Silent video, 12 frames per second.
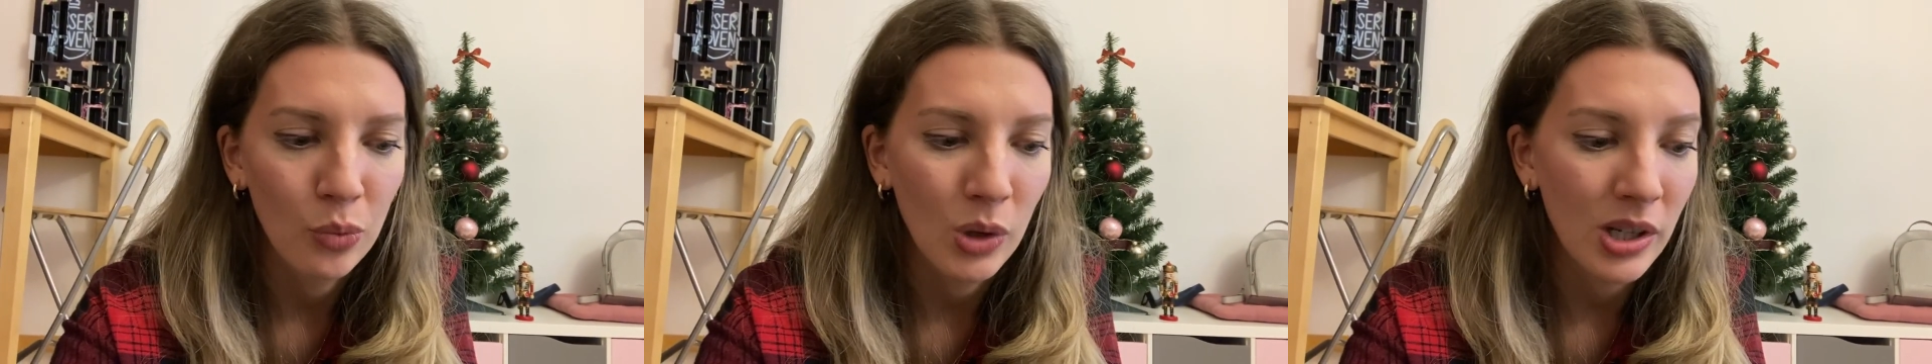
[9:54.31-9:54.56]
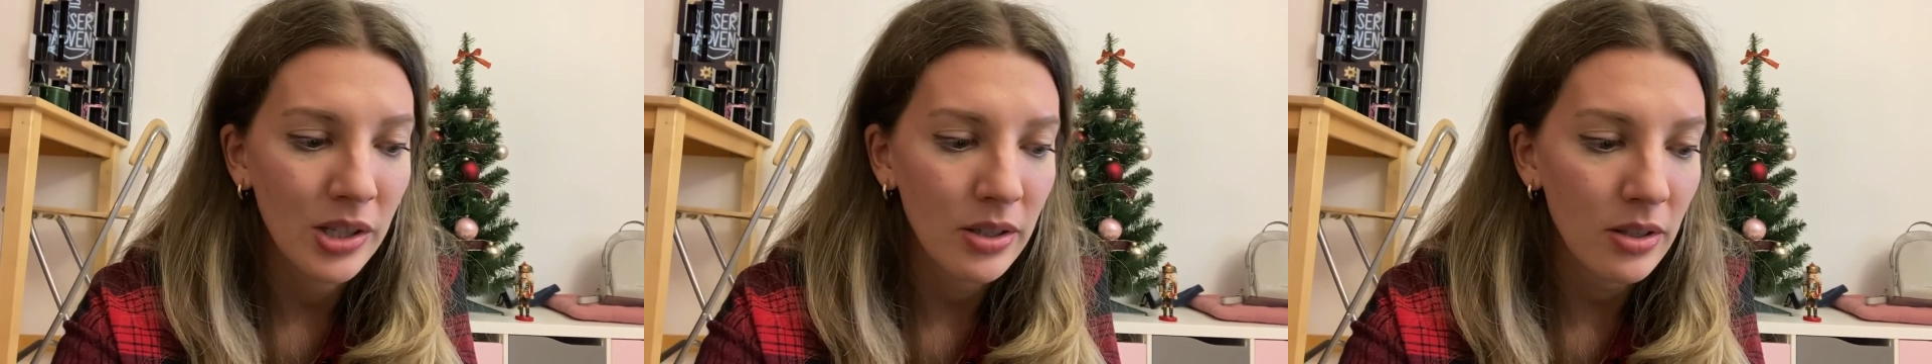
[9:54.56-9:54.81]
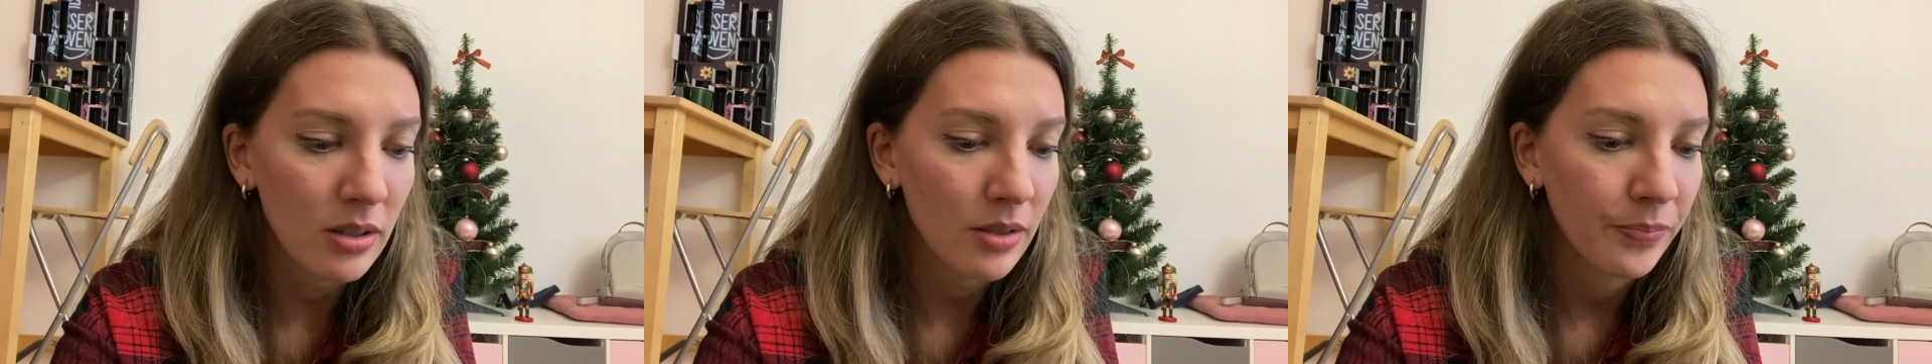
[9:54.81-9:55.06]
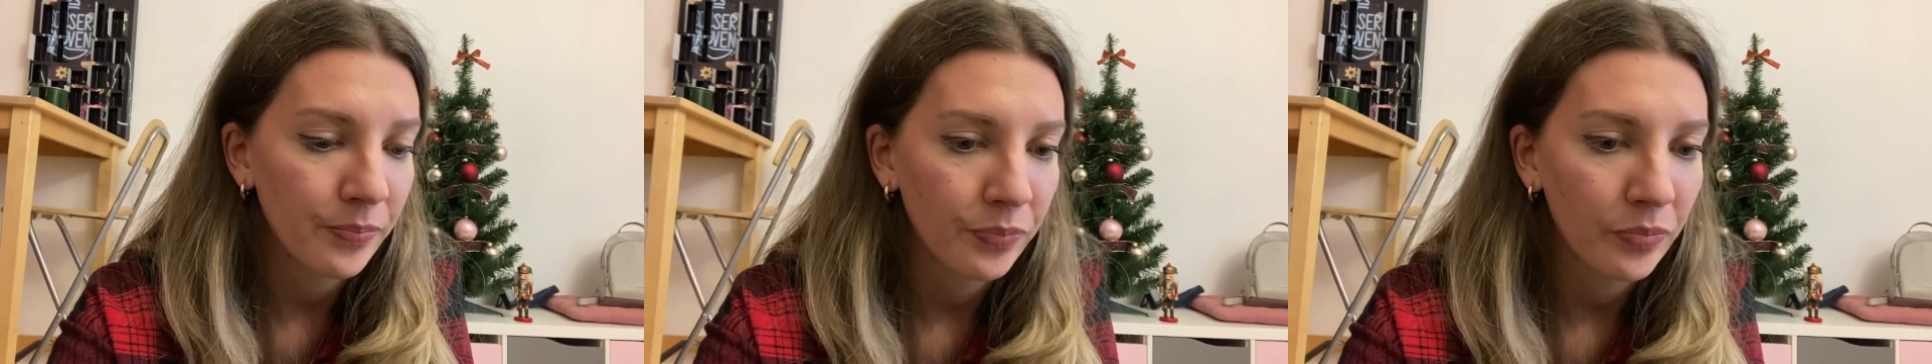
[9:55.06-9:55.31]
once,
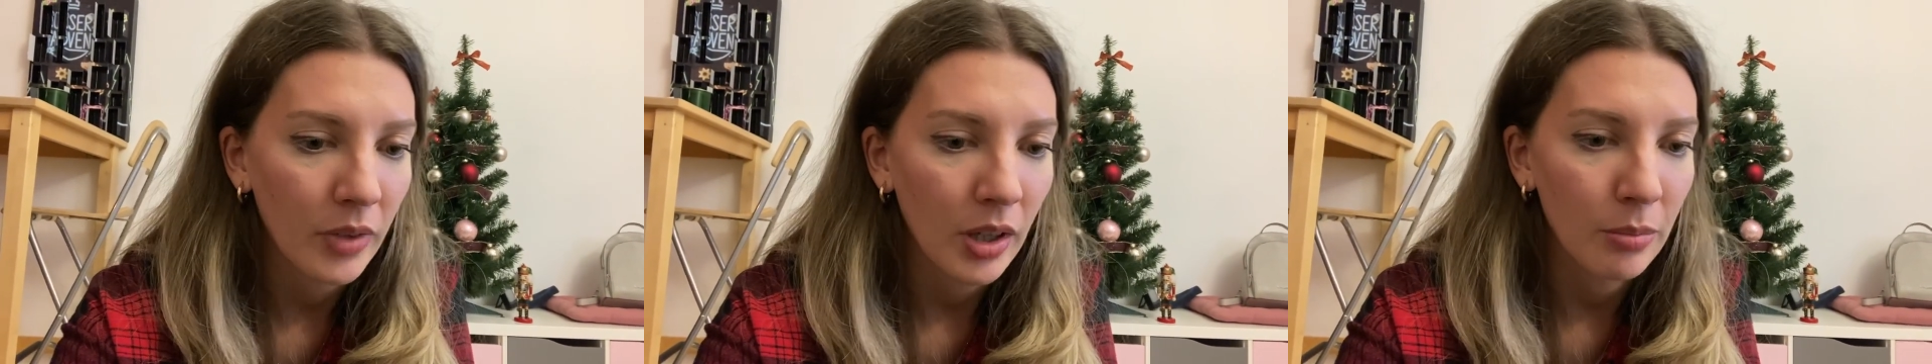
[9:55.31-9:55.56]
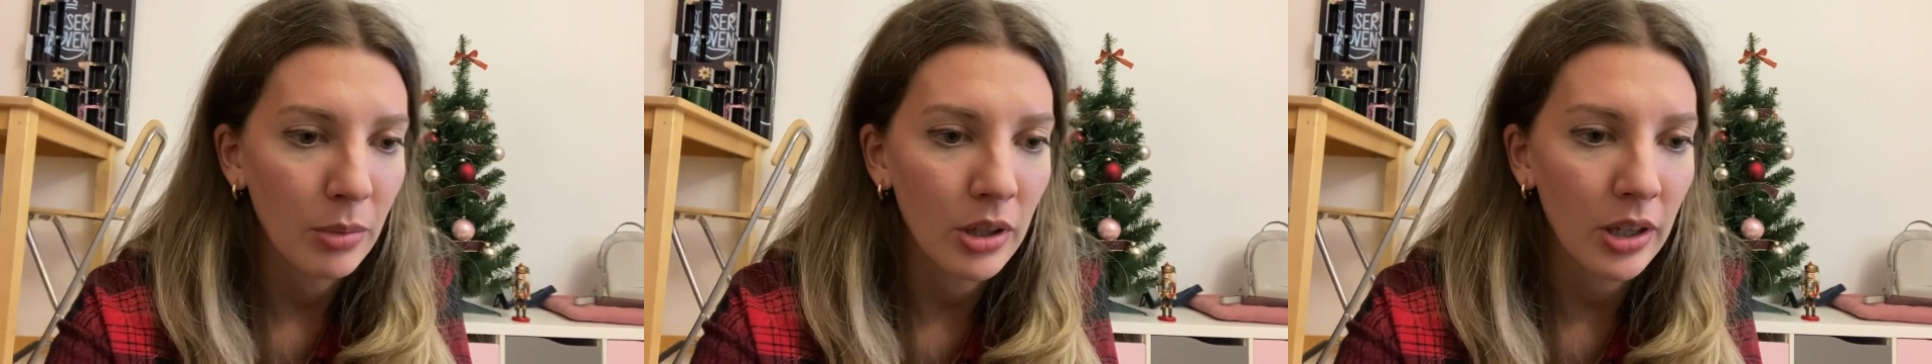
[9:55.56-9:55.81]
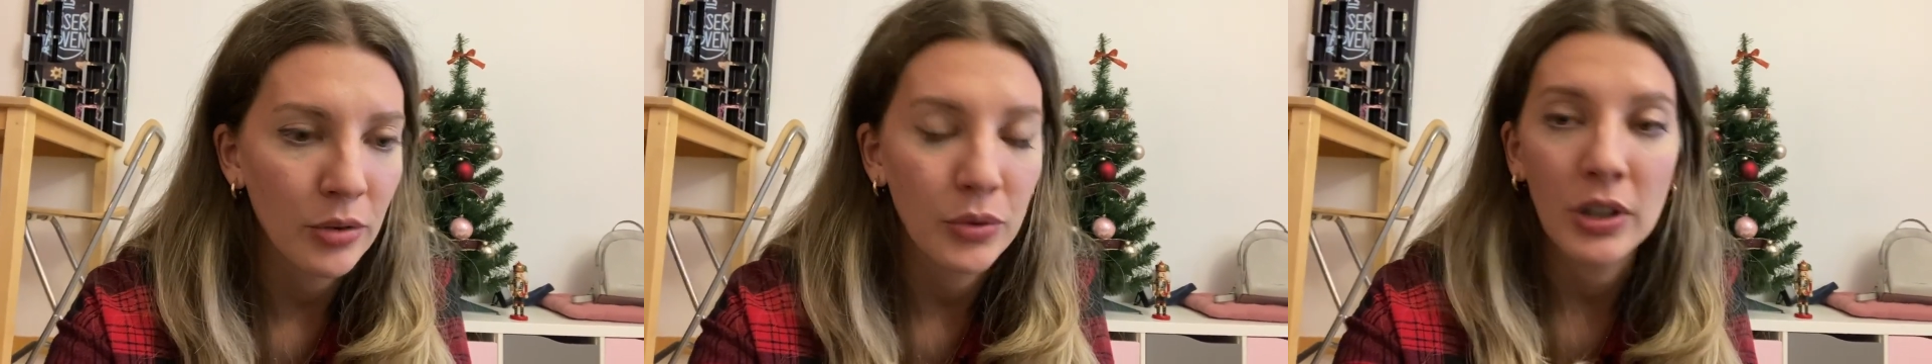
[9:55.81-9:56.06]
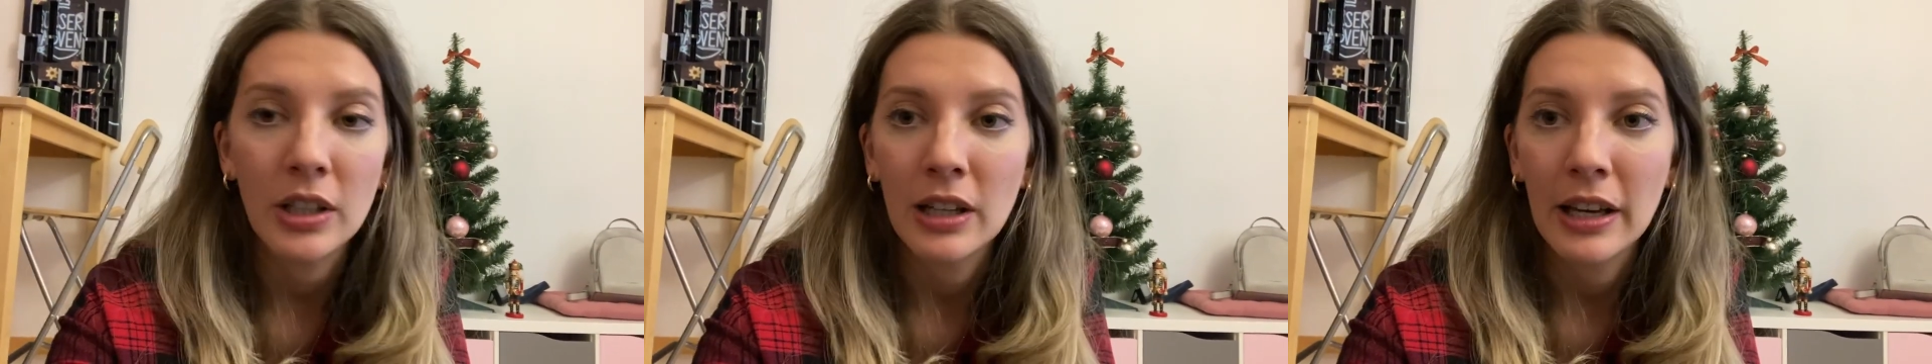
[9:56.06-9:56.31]
but I
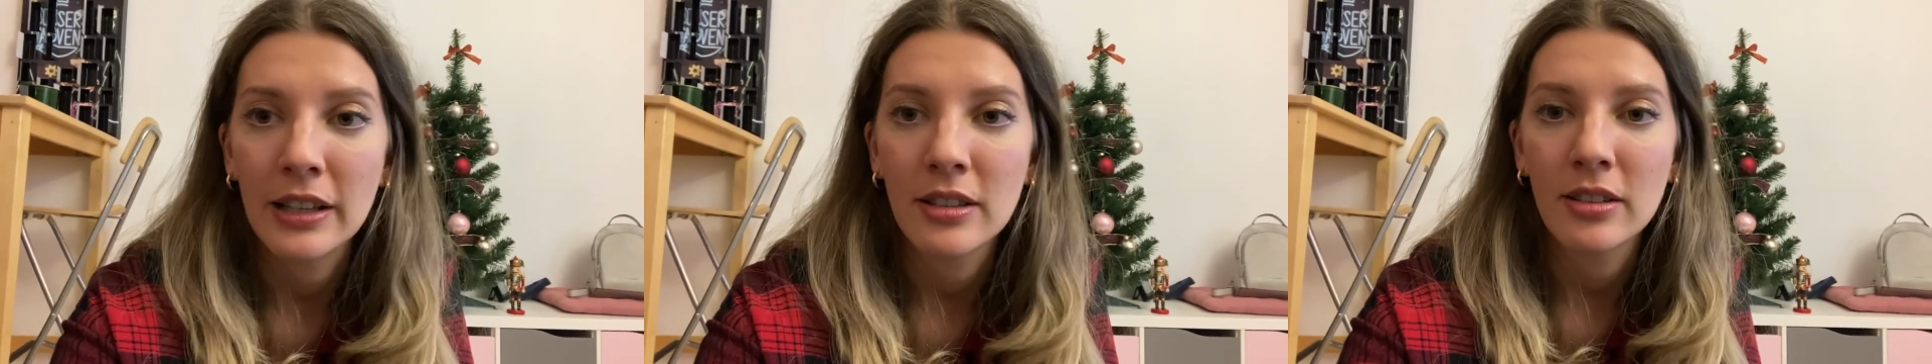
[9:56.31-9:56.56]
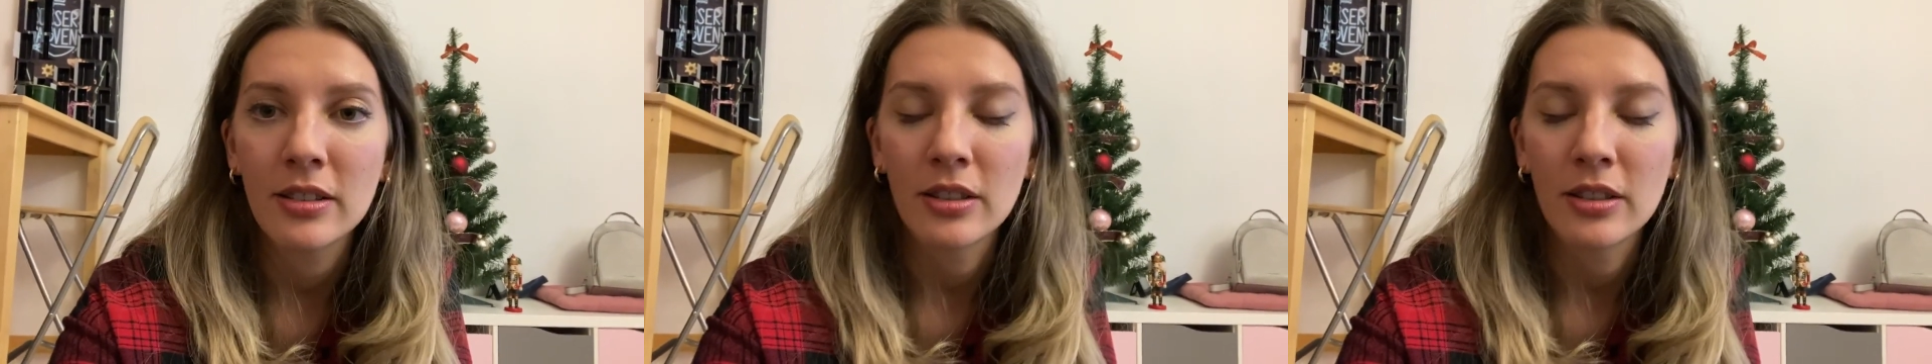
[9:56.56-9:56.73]
really liked it.